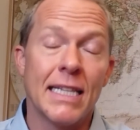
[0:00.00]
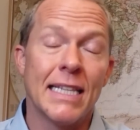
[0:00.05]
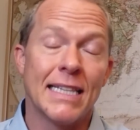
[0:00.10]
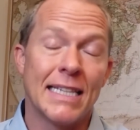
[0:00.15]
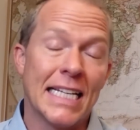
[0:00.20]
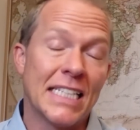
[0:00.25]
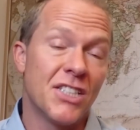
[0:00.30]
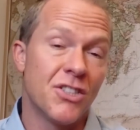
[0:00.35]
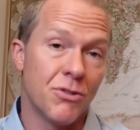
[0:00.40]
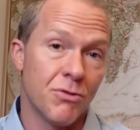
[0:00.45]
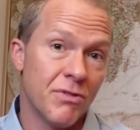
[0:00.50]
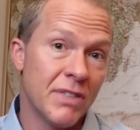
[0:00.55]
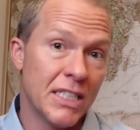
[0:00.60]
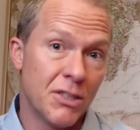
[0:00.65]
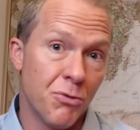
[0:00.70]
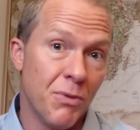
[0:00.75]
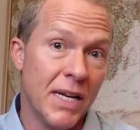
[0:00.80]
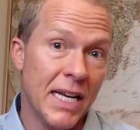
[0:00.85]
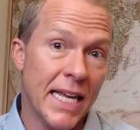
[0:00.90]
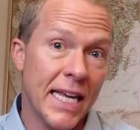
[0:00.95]
That's
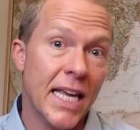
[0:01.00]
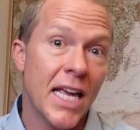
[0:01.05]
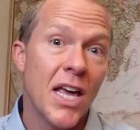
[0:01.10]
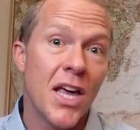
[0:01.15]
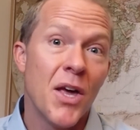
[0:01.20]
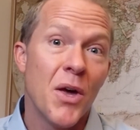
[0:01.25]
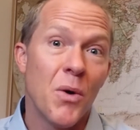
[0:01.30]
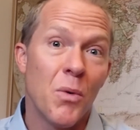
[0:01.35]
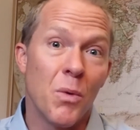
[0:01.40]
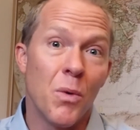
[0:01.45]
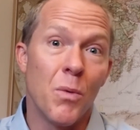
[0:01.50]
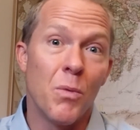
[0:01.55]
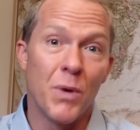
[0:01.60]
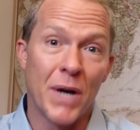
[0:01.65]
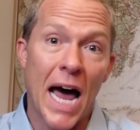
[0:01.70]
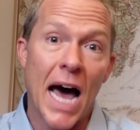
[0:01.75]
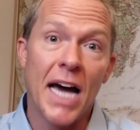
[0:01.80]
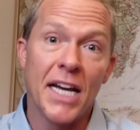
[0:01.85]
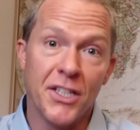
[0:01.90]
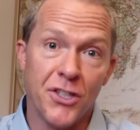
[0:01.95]
really what
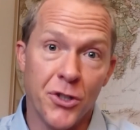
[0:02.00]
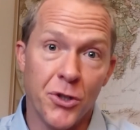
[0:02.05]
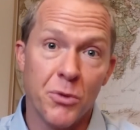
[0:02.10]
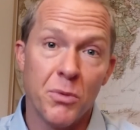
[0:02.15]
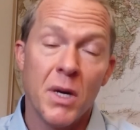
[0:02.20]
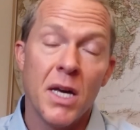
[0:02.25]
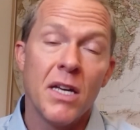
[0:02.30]
I do.